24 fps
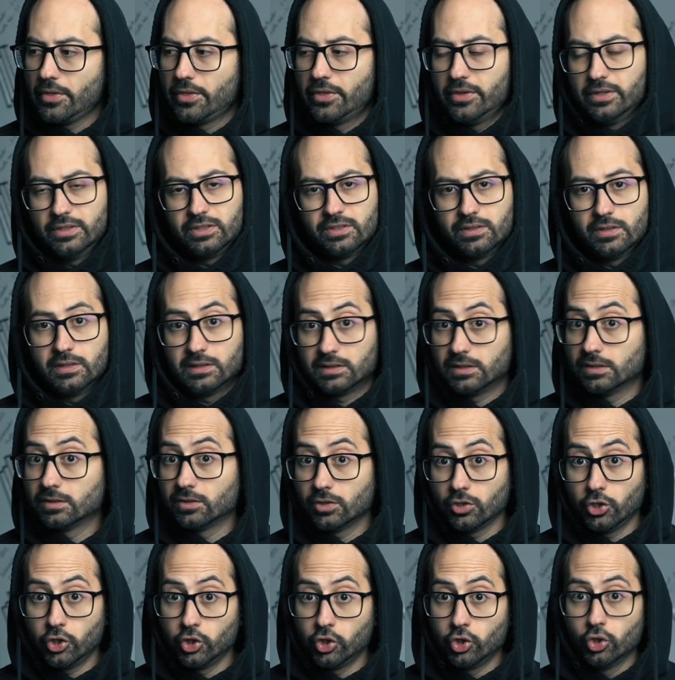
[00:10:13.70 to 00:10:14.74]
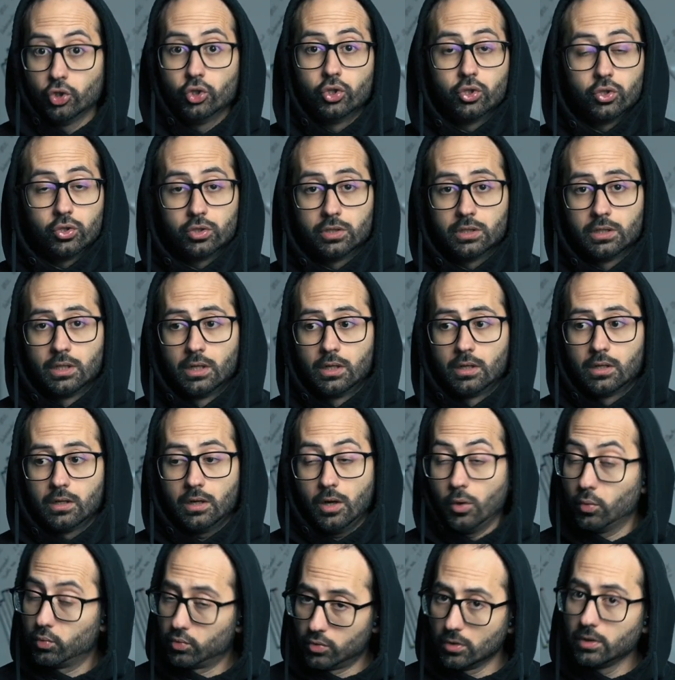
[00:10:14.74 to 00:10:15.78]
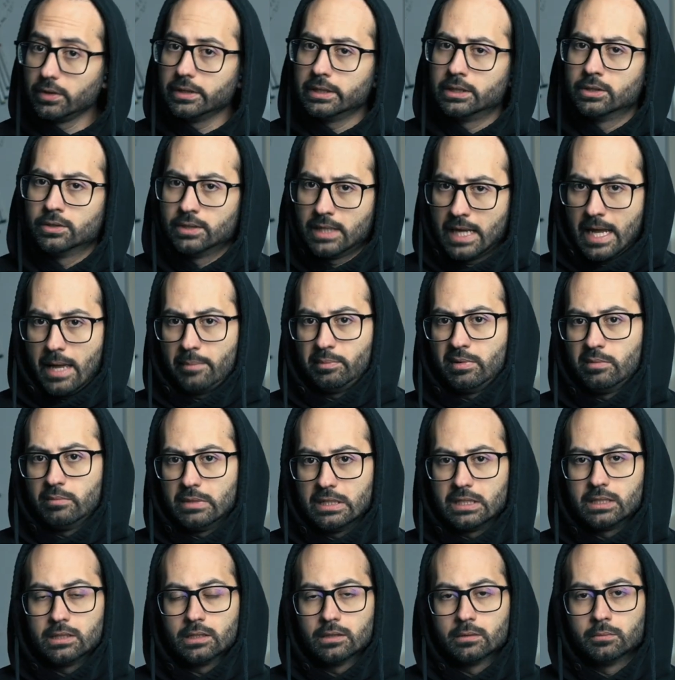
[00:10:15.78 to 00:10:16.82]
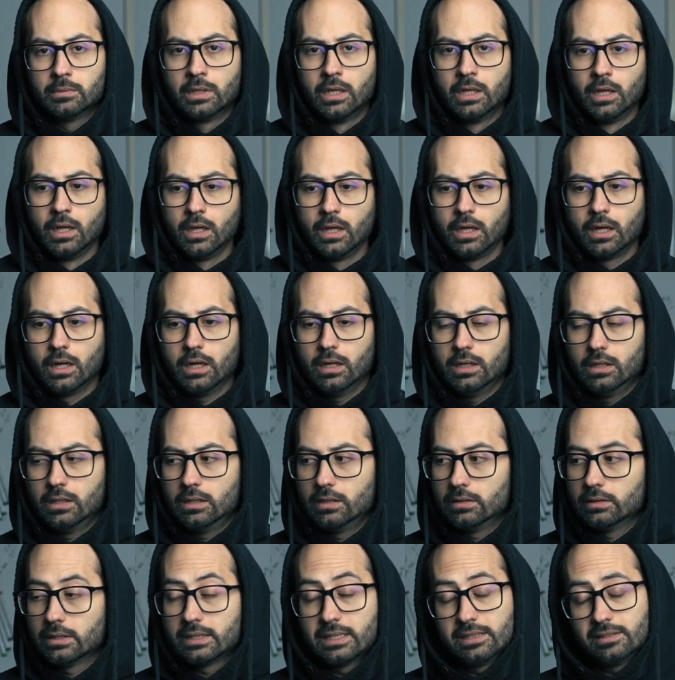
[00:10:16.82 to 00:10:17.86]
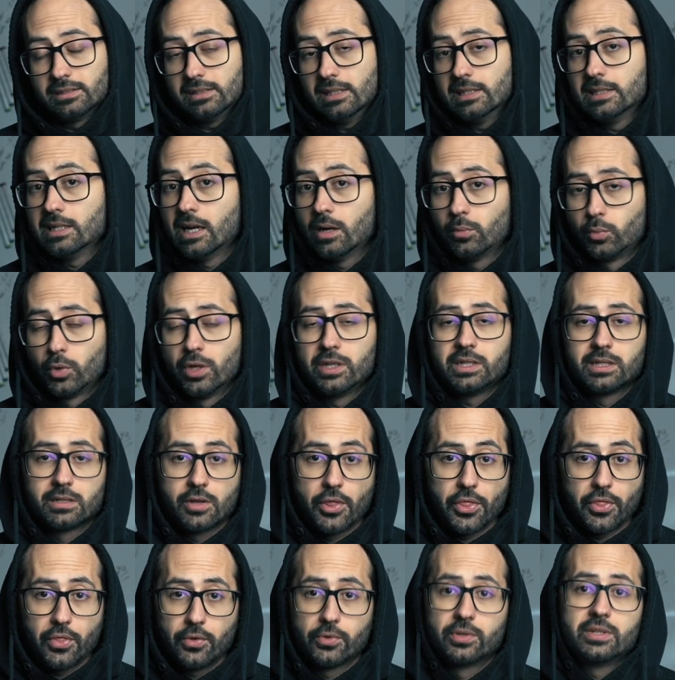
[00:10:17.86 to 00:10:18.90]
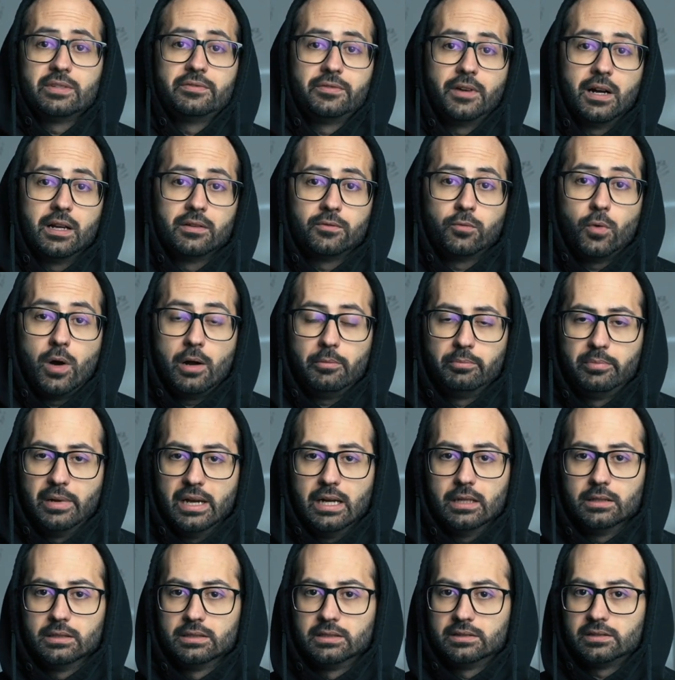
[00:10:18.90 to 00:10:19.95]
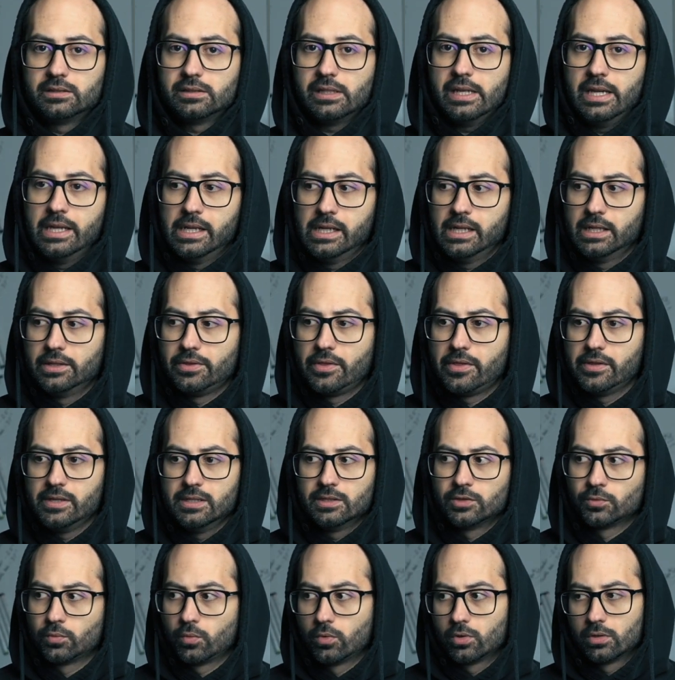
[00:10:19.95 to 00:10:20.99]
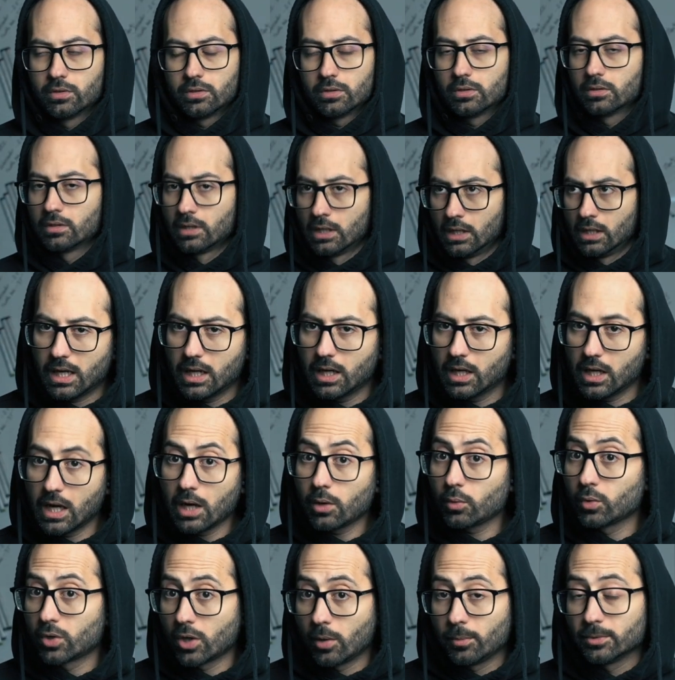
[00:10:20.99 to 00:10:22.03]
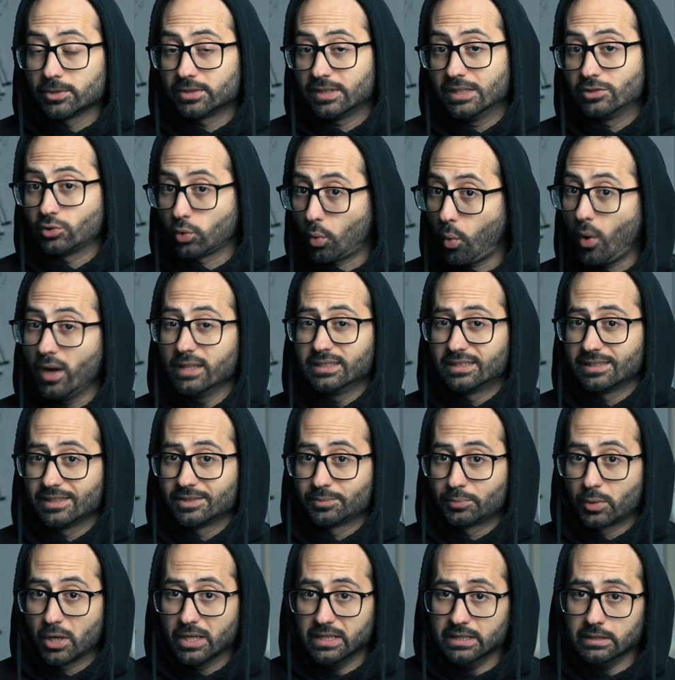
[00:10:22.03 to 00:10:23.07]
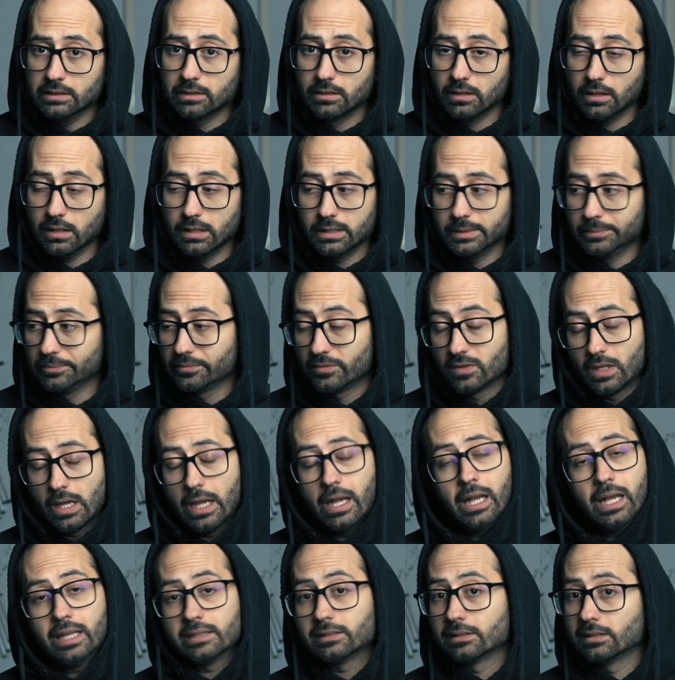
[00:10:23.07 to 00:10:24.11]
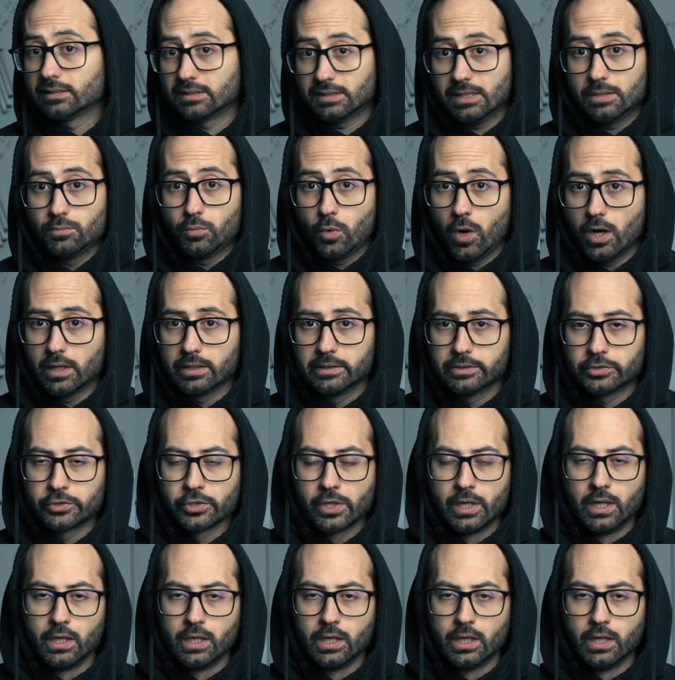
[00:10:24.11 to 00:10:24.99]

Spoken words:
this is a really good happy medium. Like I said, I'm running on a 35 watt ballast, and these were, I would almost say, twice as bright at the same wattage.